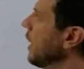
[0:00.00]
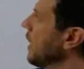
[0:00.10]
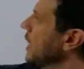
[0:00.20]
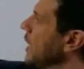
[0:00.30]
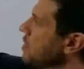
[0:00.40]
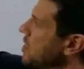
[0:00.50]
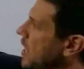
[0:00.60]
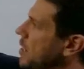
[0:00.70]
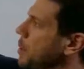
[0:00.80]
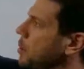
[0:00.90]
like they have
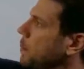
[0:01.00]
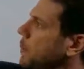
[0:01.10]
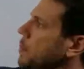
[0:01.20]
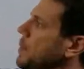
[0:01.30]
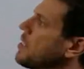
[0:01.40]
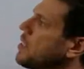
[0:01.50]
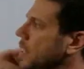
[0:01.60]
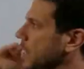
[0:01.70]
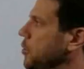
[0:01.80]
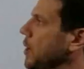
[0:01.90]
state minimum limits and they do